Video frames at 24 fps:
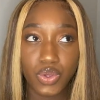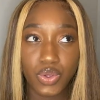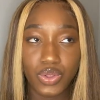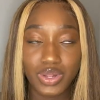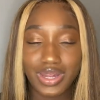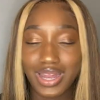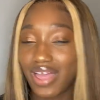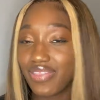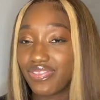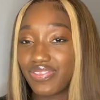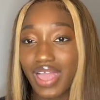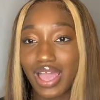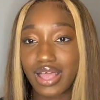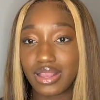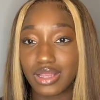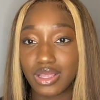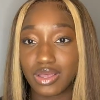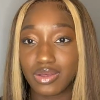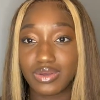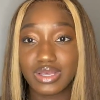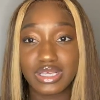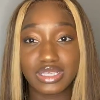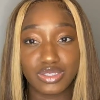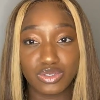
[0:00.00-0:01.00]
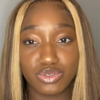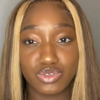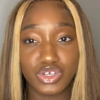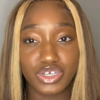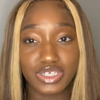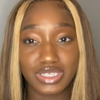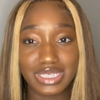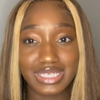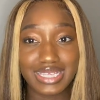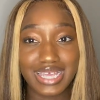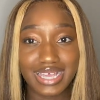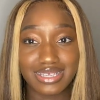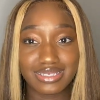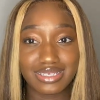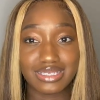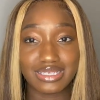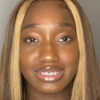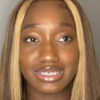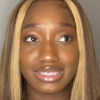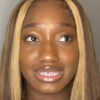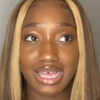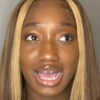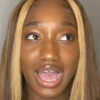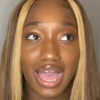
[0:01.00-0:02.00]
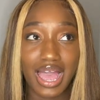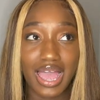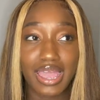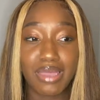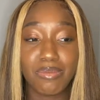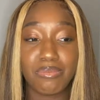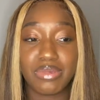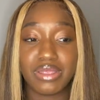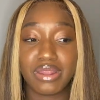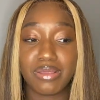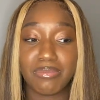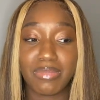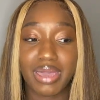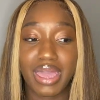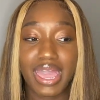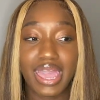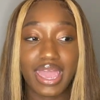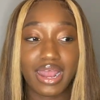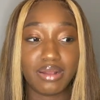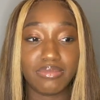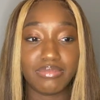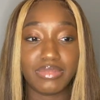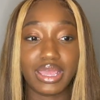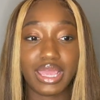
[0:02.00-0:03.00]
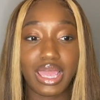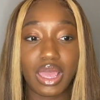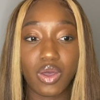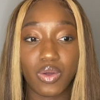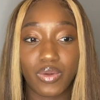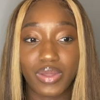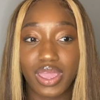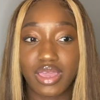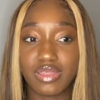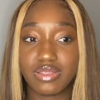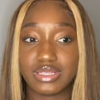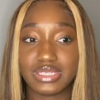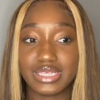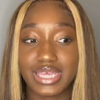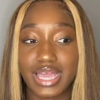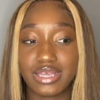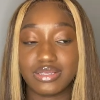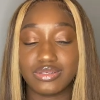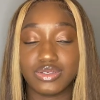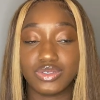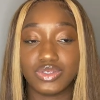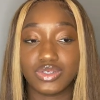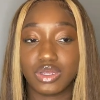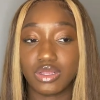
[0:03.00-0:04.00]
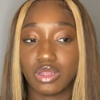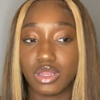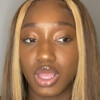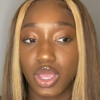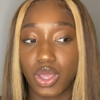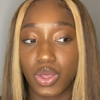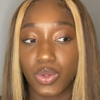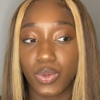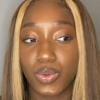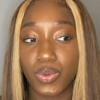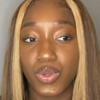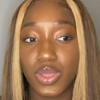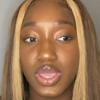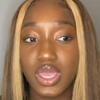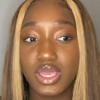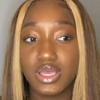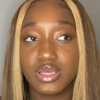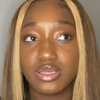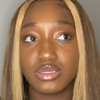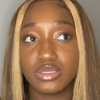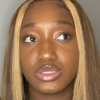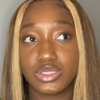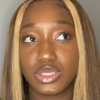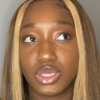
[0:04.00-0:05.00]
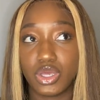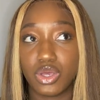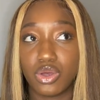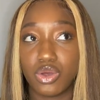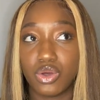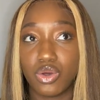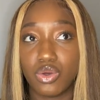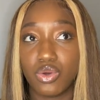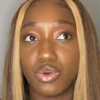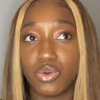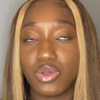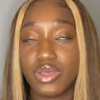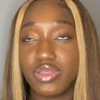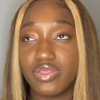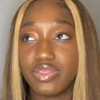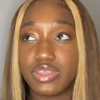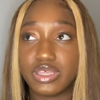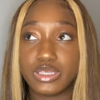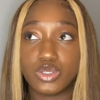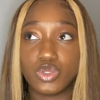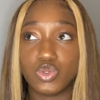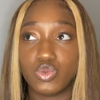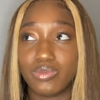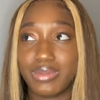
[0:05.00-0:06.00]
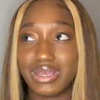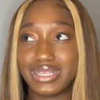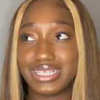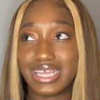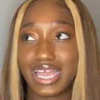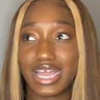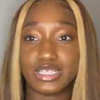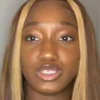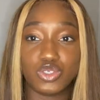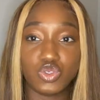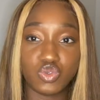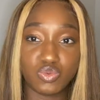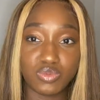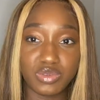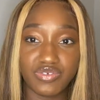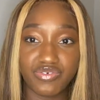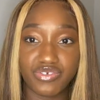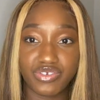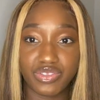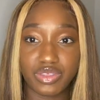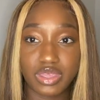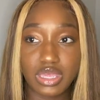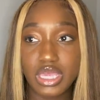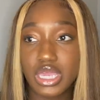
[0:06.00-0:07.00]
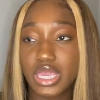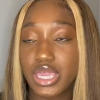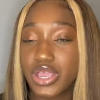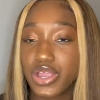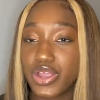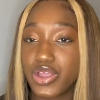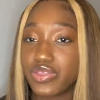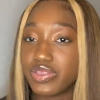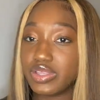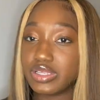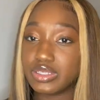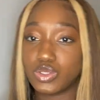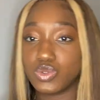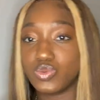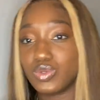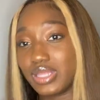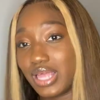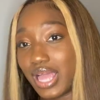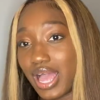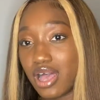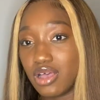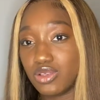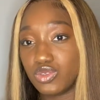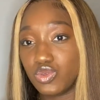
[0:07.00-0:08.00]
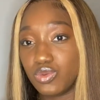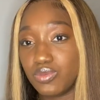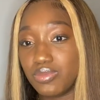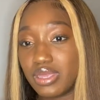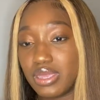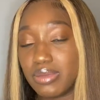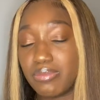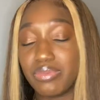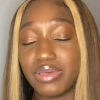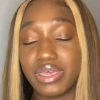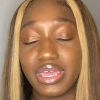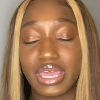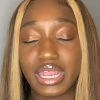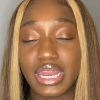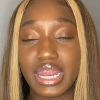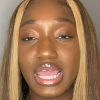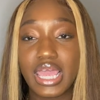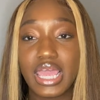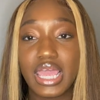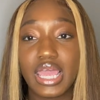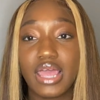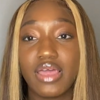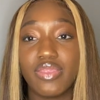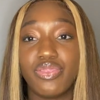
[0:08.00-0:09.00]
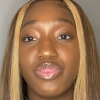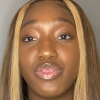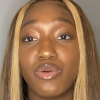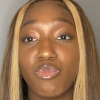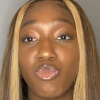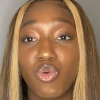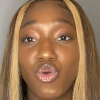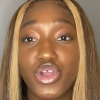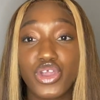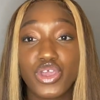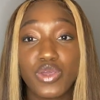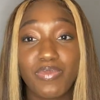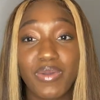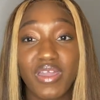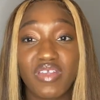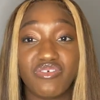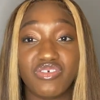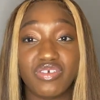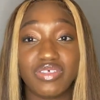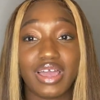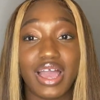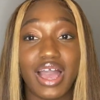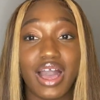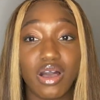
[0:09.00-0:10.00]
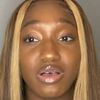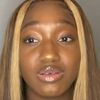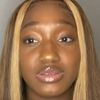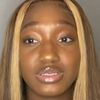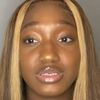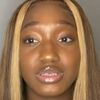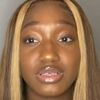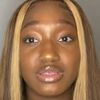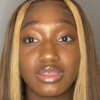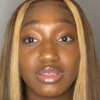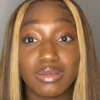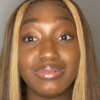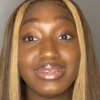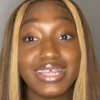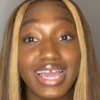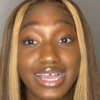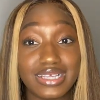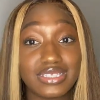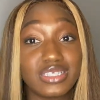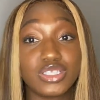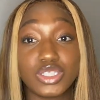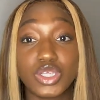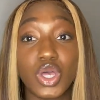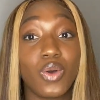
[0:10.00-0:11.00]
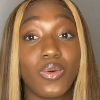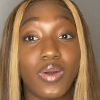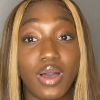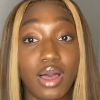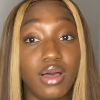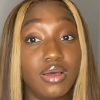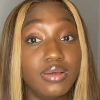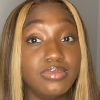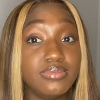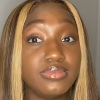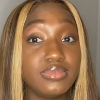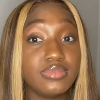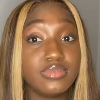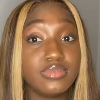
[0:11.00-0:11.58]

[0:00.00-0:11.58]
Not that low, because in Jersey taxes is high, but in my head, I'm like, okay, the taxes are low. So this is what my taxes would be for the year. This is what the house would be. But the more you pay for the house, them taxes go up.